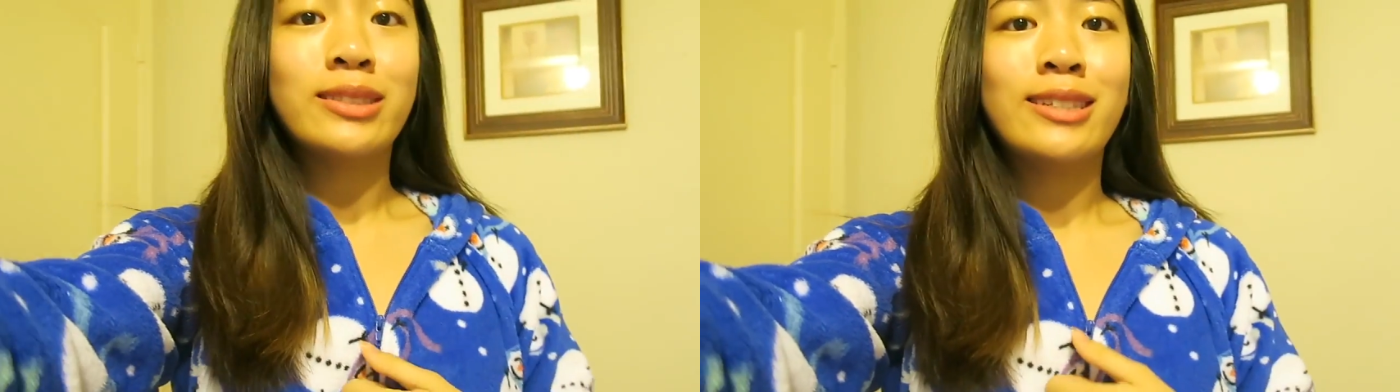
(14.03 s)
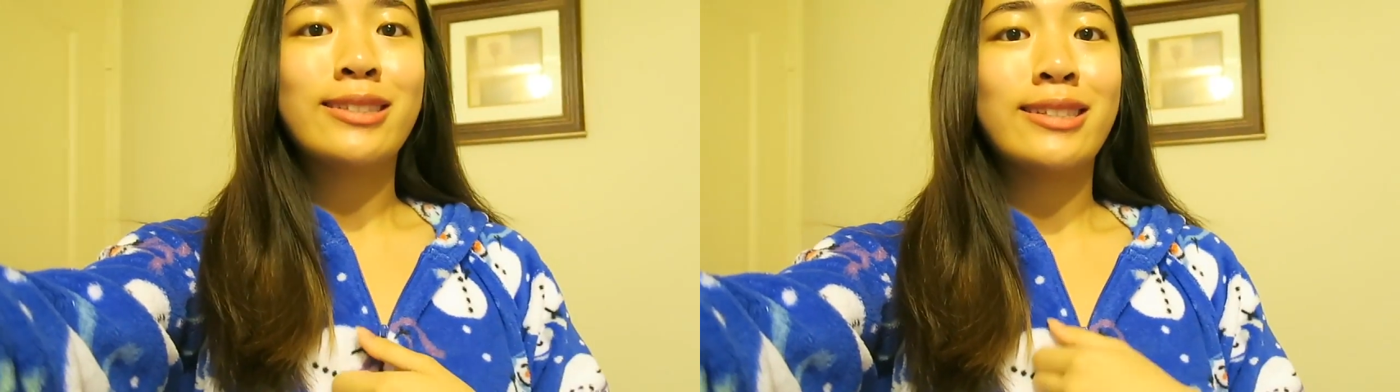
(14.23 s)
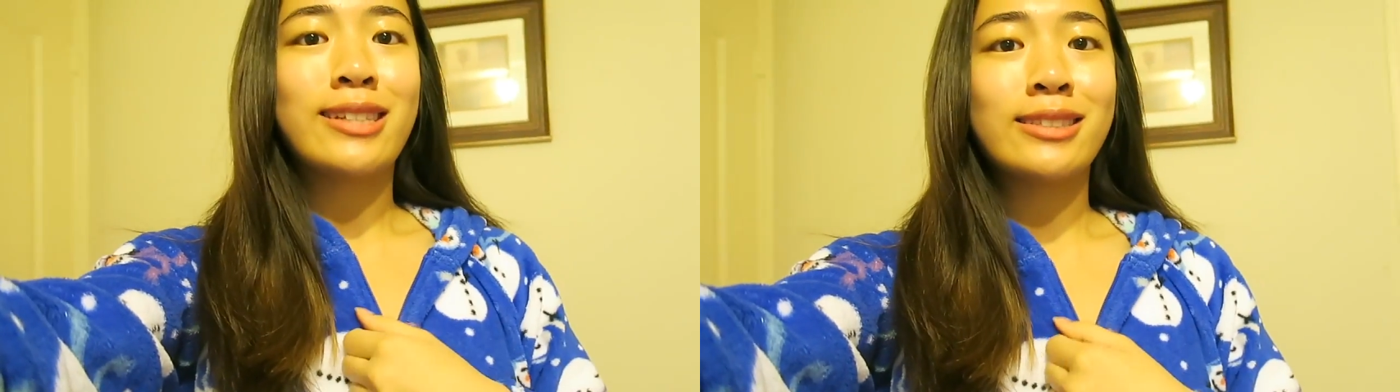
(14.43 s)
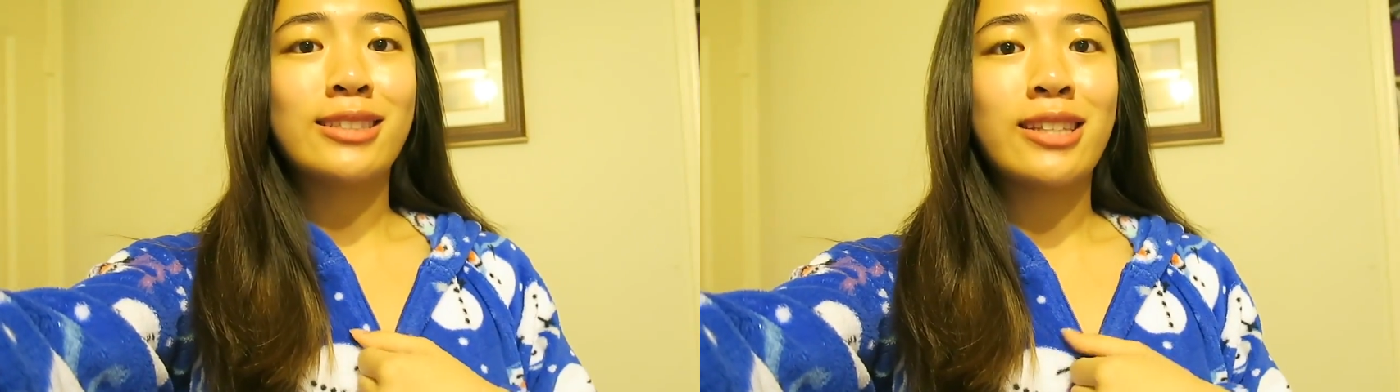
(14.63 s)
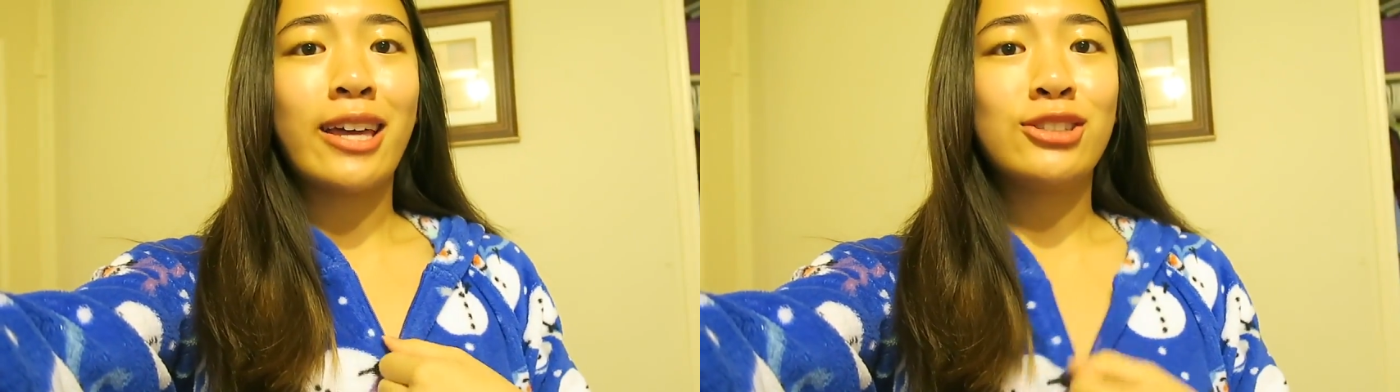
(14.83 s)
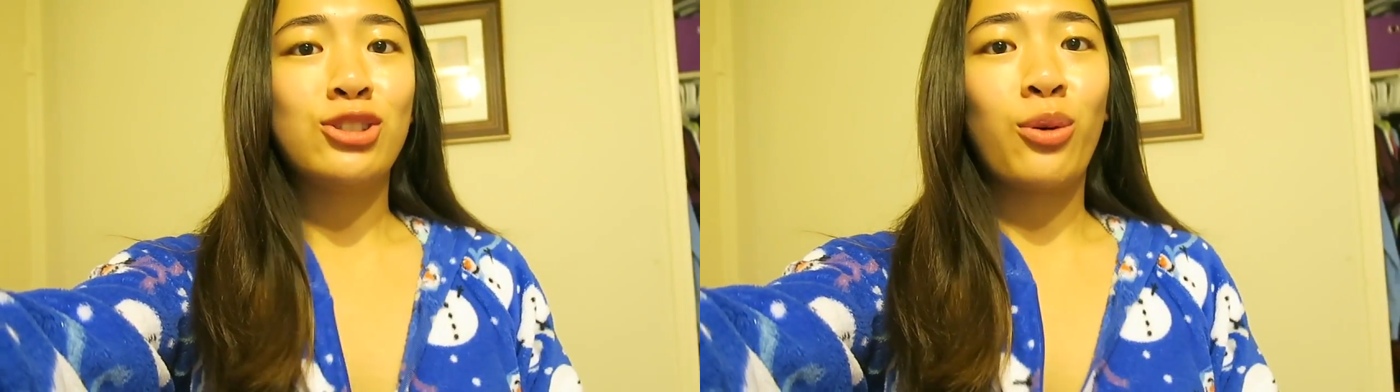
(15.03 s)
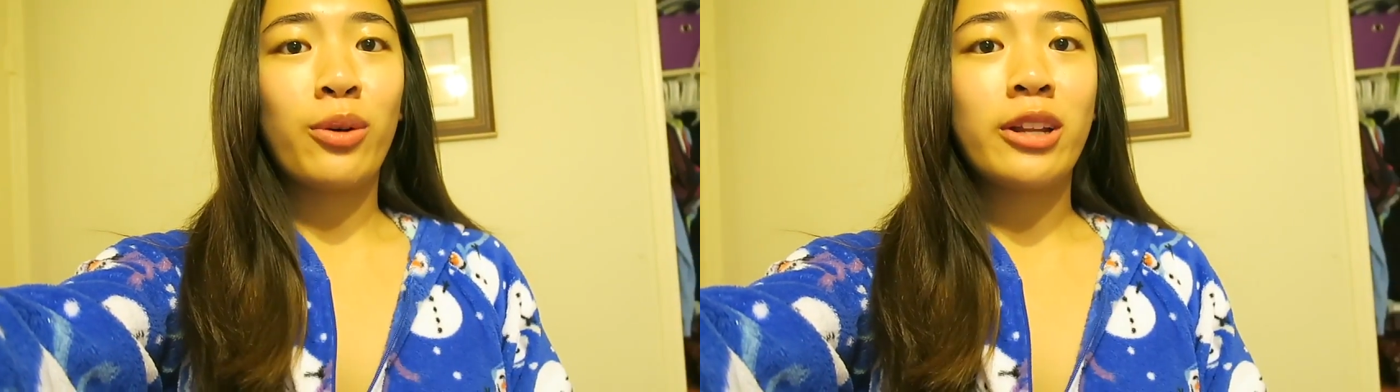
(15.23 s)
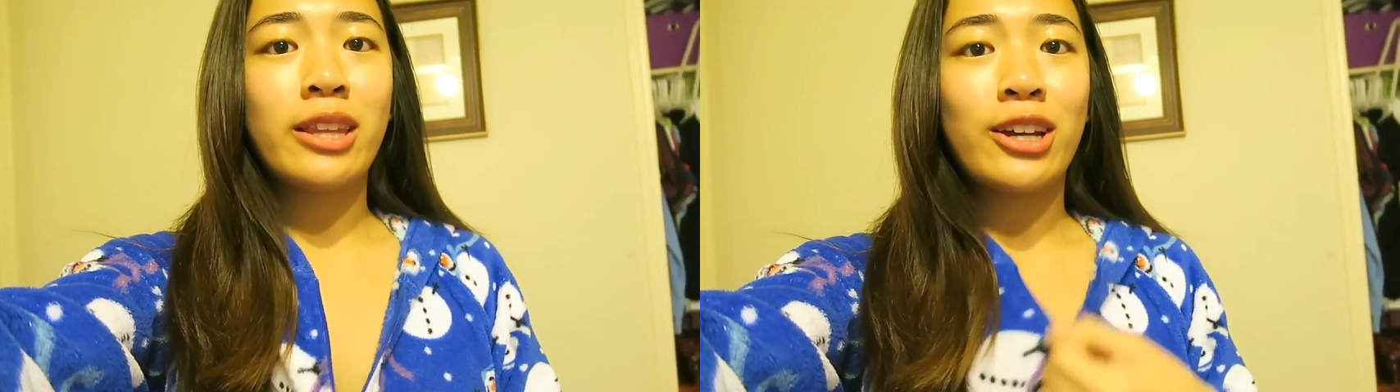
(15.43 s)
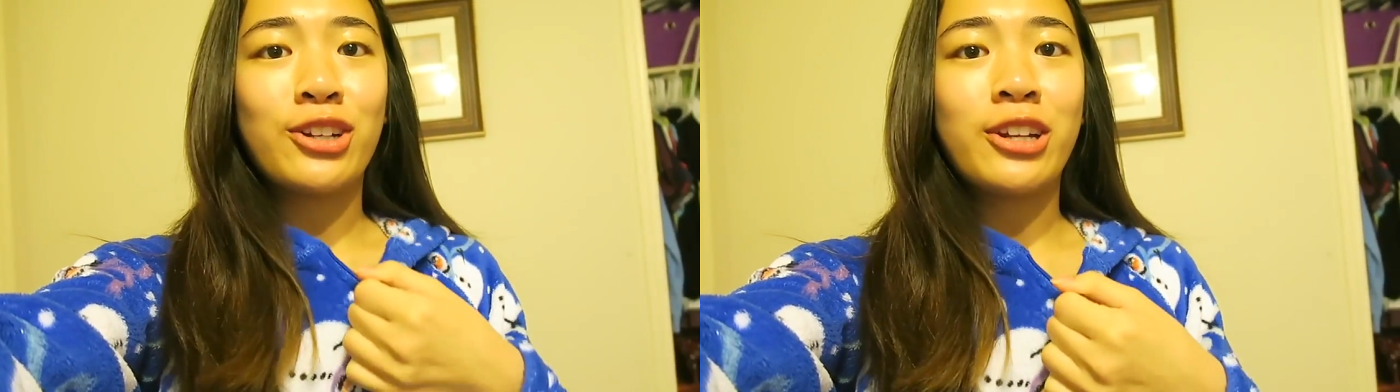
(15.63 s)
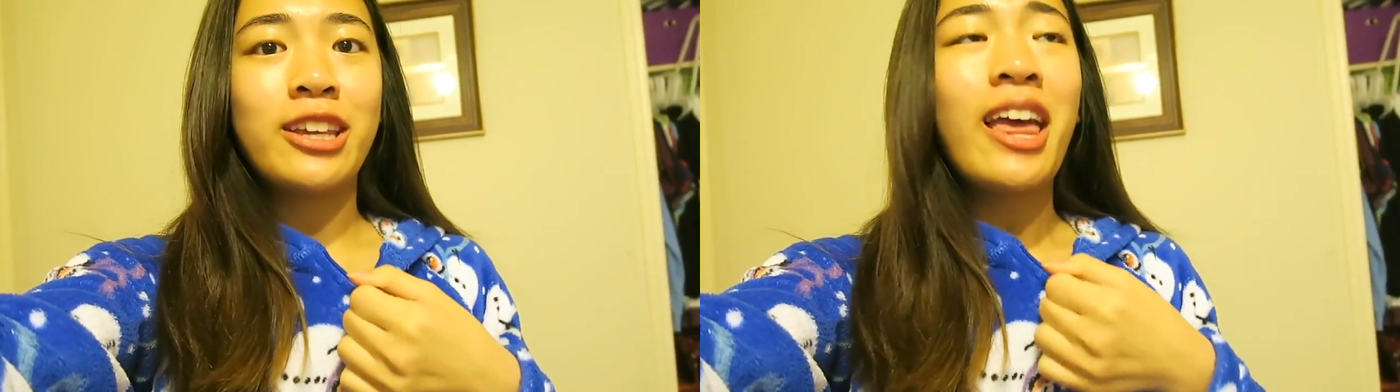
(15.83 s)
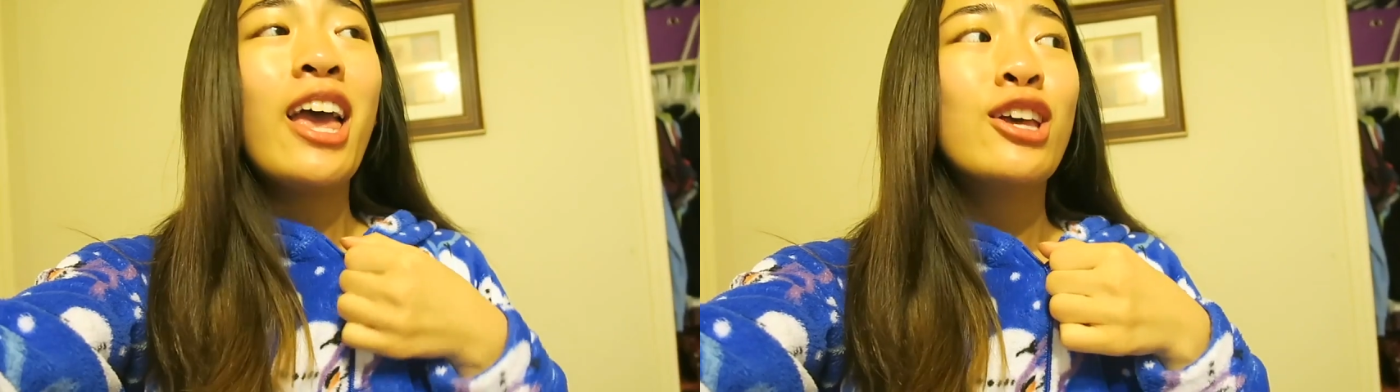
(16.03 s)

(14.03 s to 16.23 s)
of these is that since I don't wear anything underneath,